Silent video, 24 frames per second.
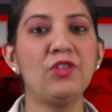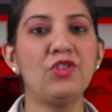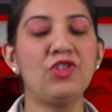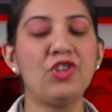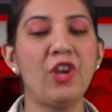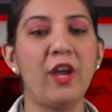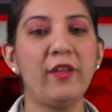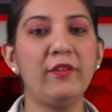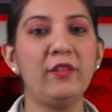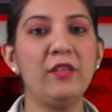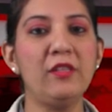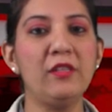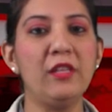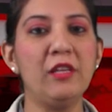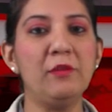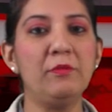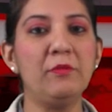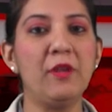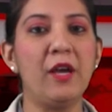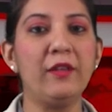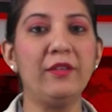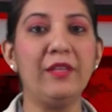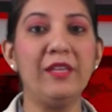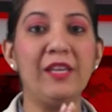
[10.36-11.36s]
is Chandni
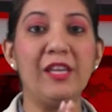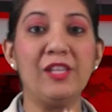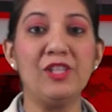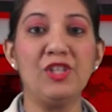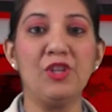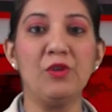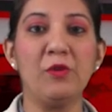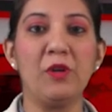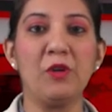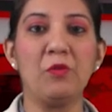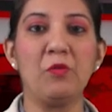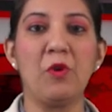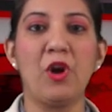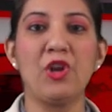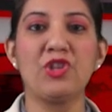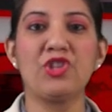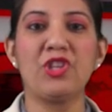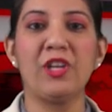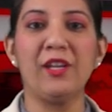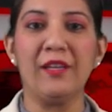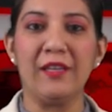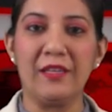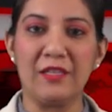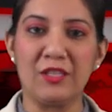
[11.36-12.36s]
Nevdani and you are
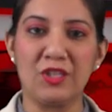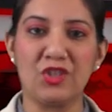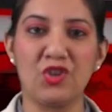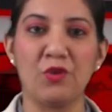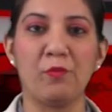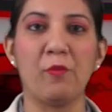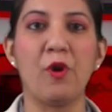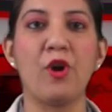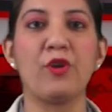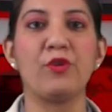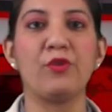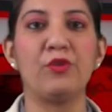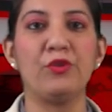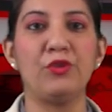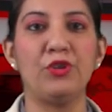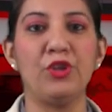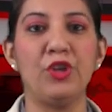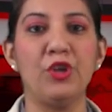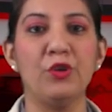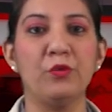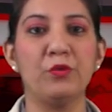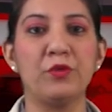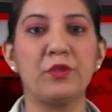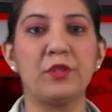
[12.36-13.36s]
watching It's Tomorrow
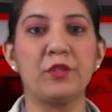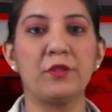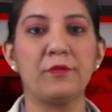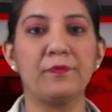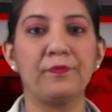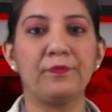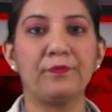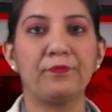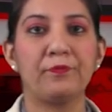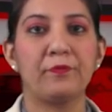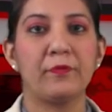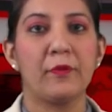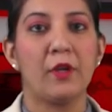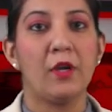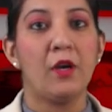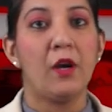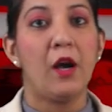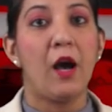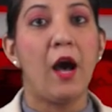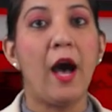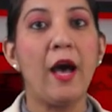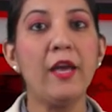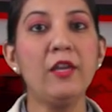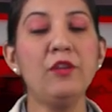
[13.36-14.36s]
News.
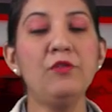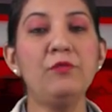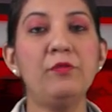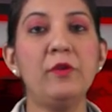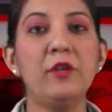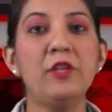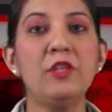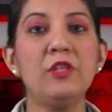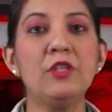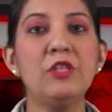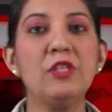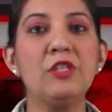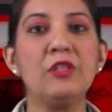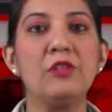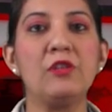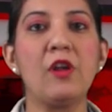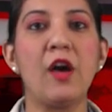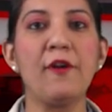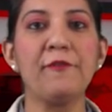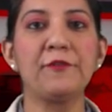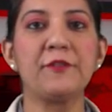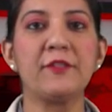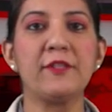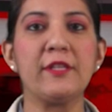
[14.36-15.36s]
High winds,
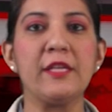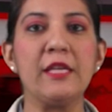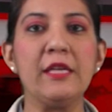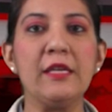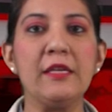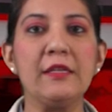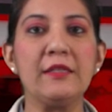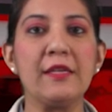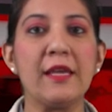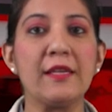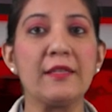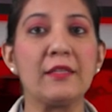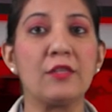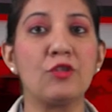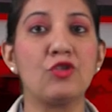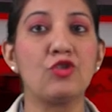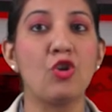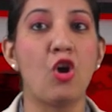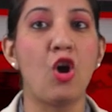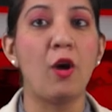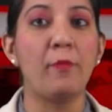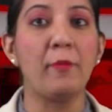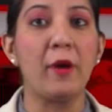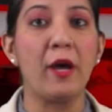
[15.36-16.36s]
rough seas as
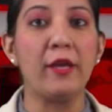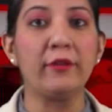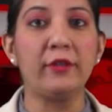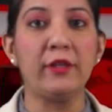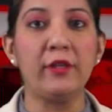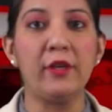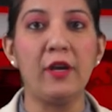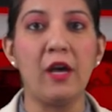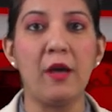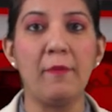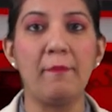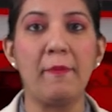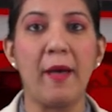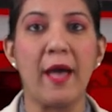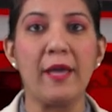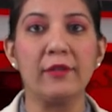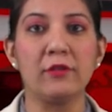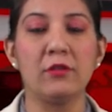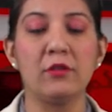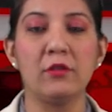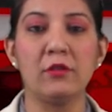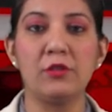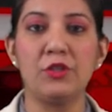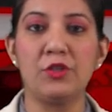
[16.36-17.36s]
Storm Atiyah
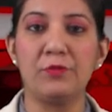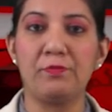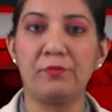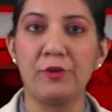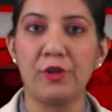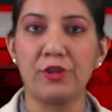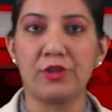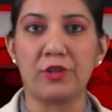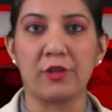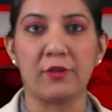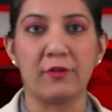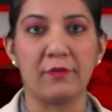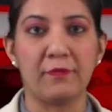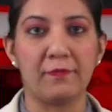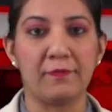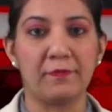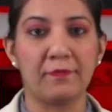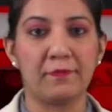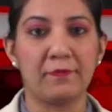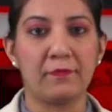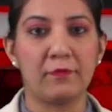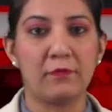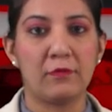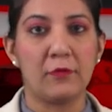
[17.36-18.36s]
battles Britain.
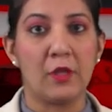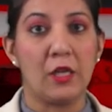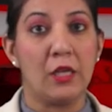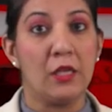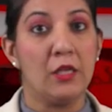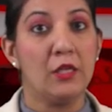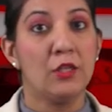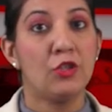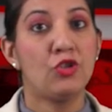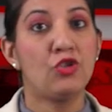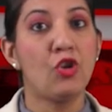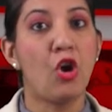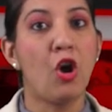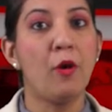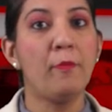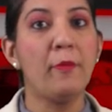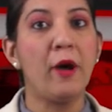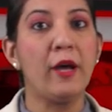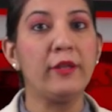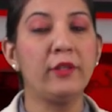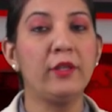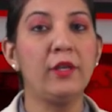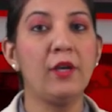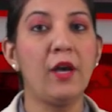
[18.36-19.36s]
Storm
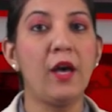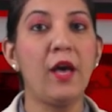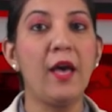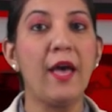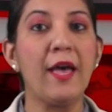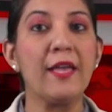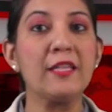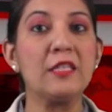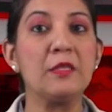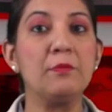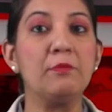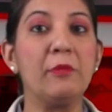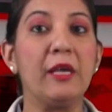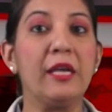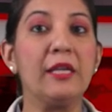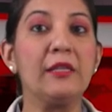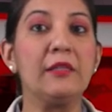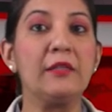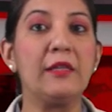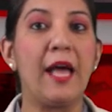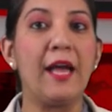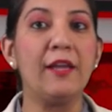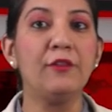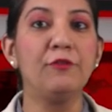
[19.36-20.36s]
Atiyah has
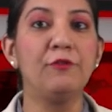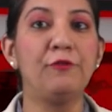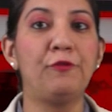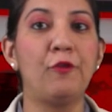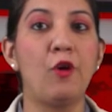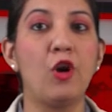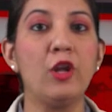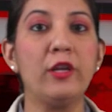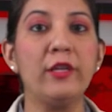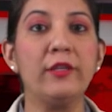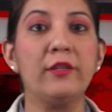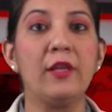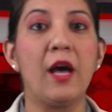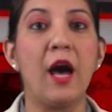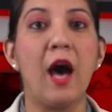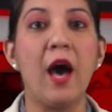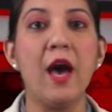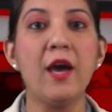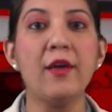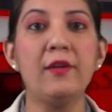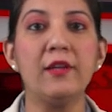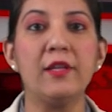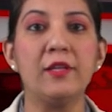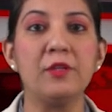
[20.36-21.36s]
made landfall in
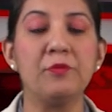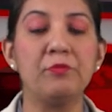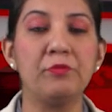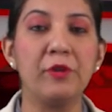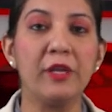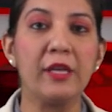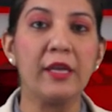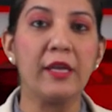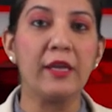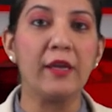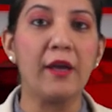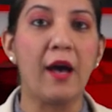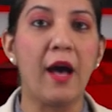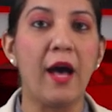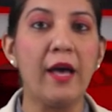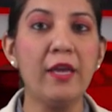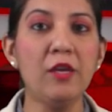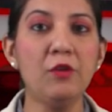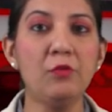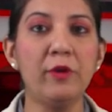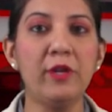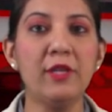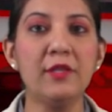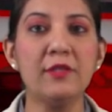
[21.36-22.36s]
Ireland, bringing
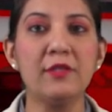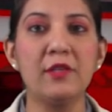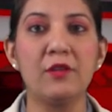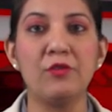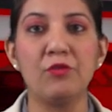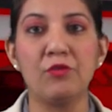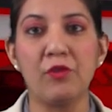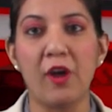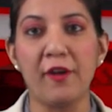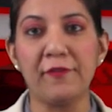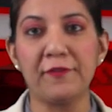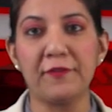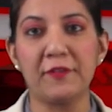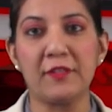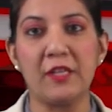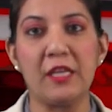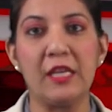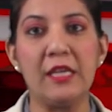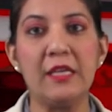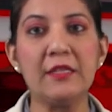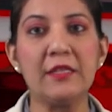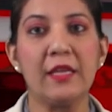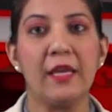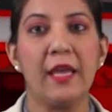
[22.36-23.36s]
high winds and rough
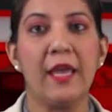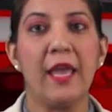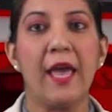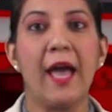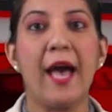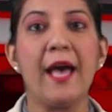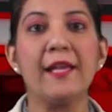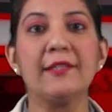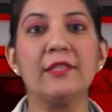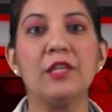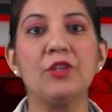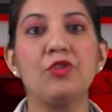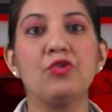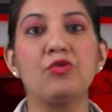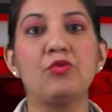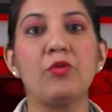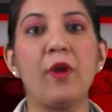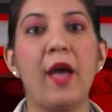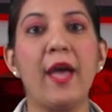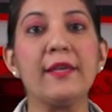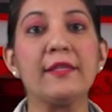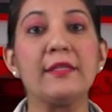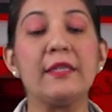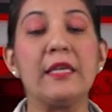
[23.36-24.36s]
seas as it
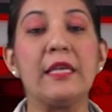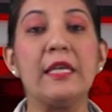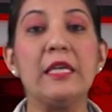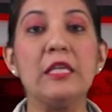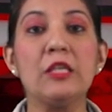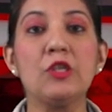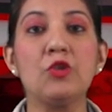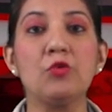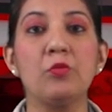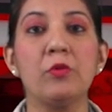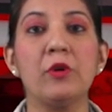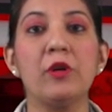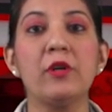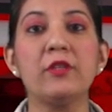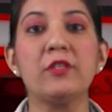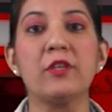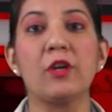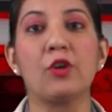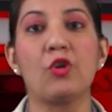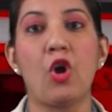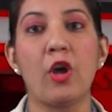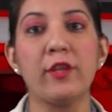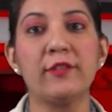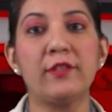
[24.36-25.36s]
tracks eastwards
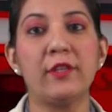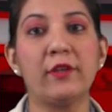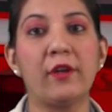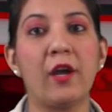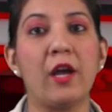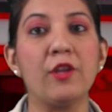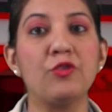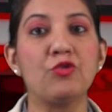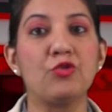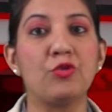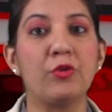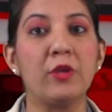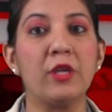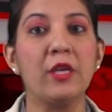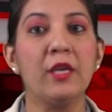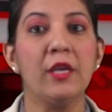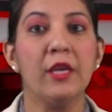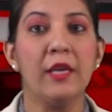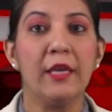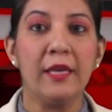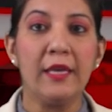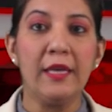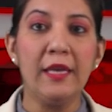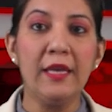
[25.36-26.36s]
across the country.
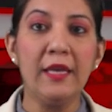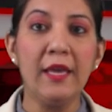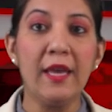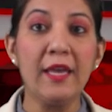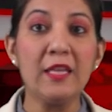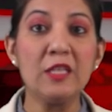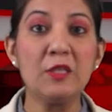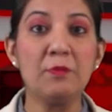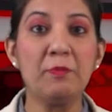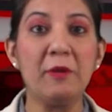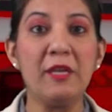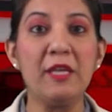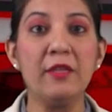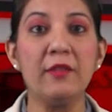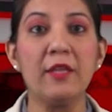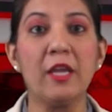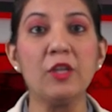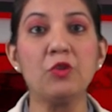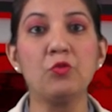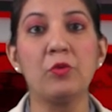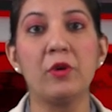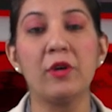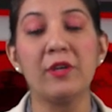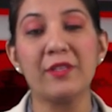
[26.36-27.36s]
ESB
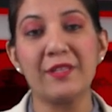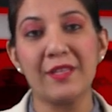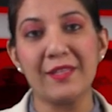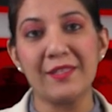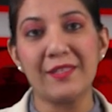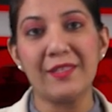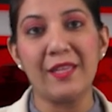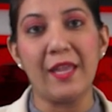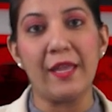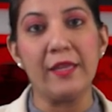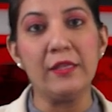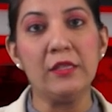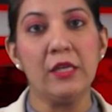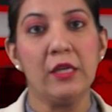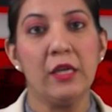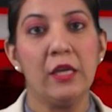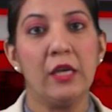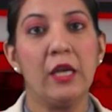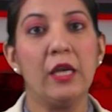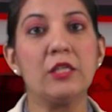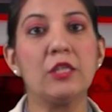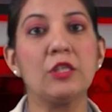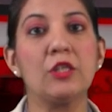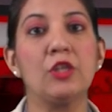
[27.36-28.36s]
Networks said
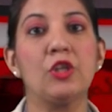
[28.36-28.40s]
its